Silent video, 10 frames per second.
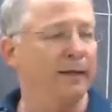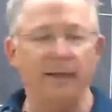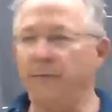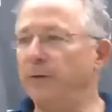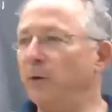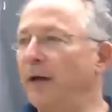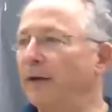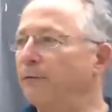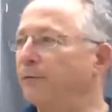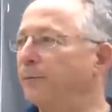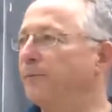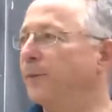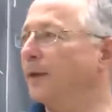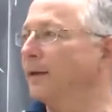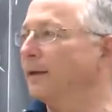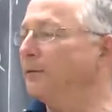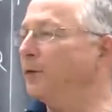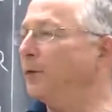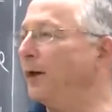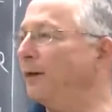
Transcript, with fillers: If you have, if you